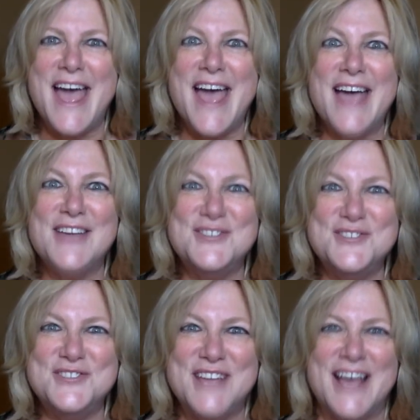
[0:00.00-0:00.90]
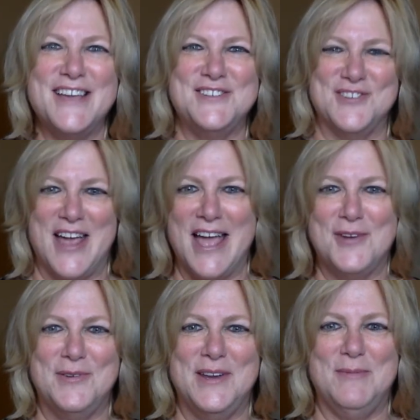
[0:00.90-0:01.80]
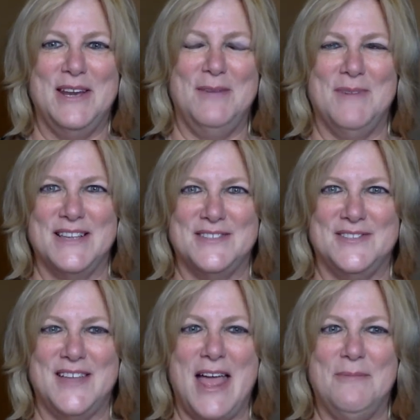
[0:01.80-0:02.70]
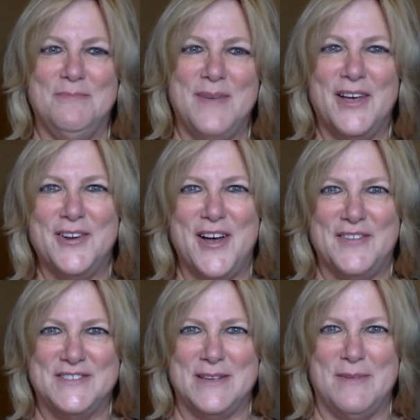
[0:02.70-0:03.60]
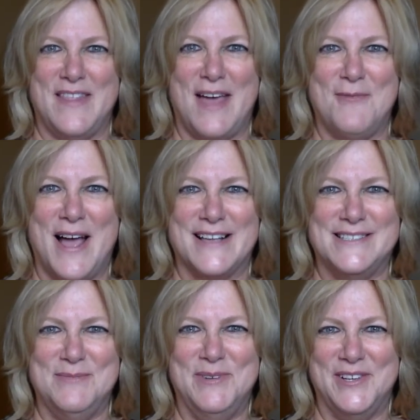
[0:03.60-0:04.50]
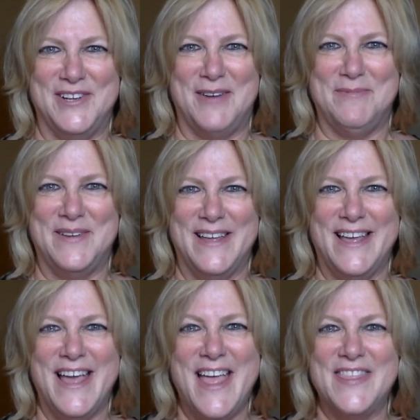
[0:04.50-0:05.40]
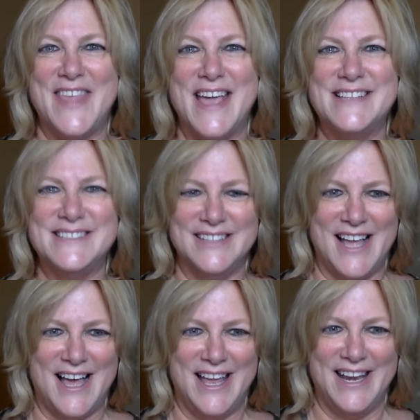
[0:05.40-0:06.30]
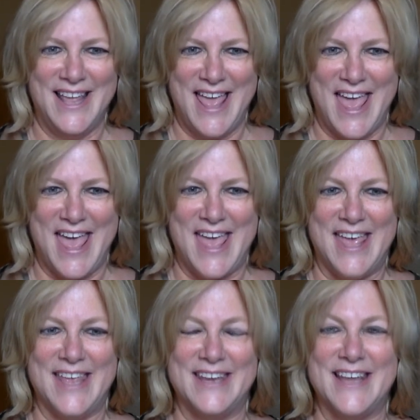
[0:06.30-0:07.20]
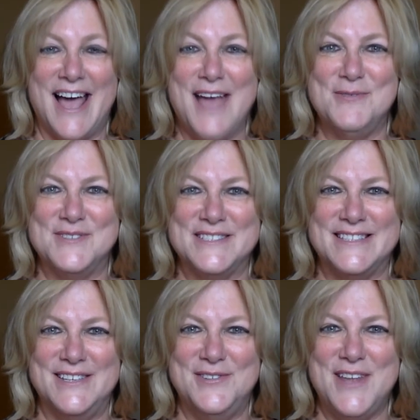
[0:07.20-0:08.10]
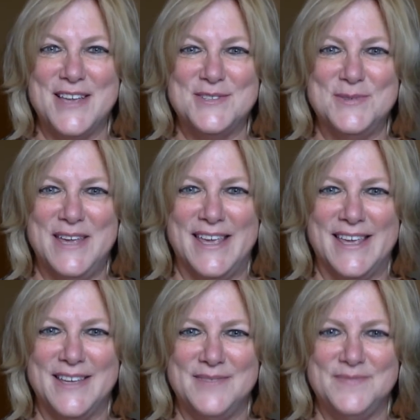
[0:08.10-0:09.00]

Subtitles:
Exercise your equanimity muscle and melt off some of that waxy buildup. Thanks a lot, and I will see you next week.